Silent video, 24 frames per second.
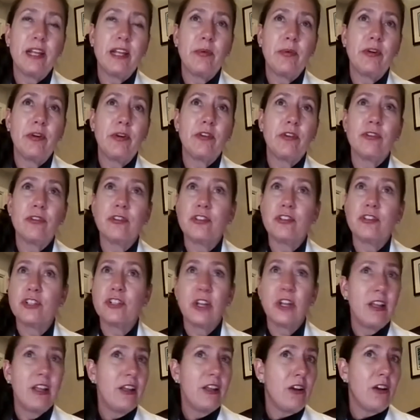I would
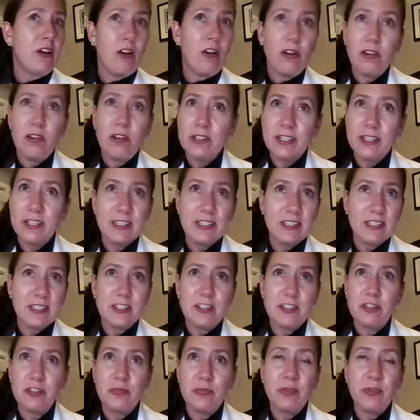urge all
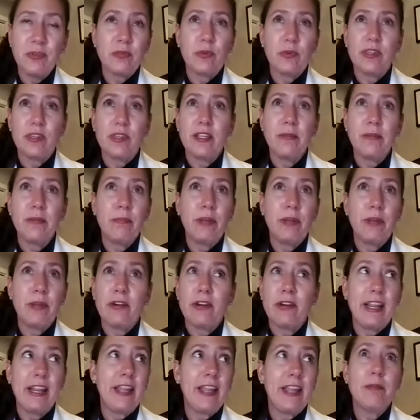constituents within
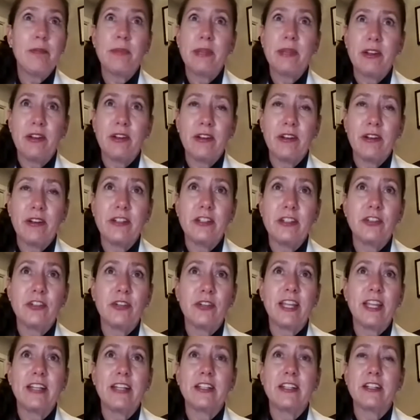Barrie and beyond
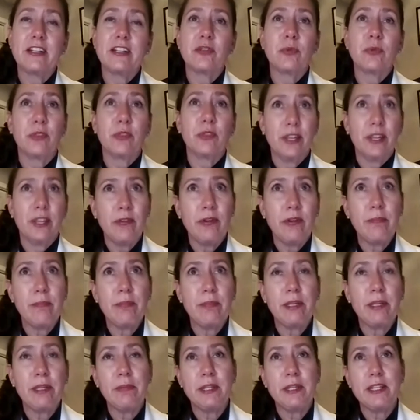to get in touch with their
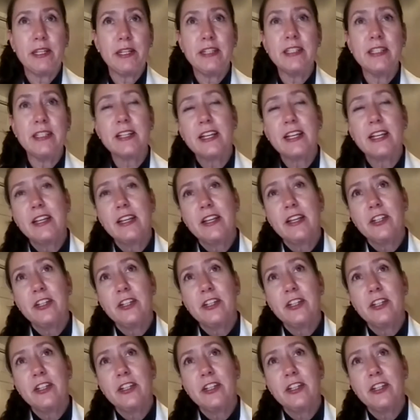MPPs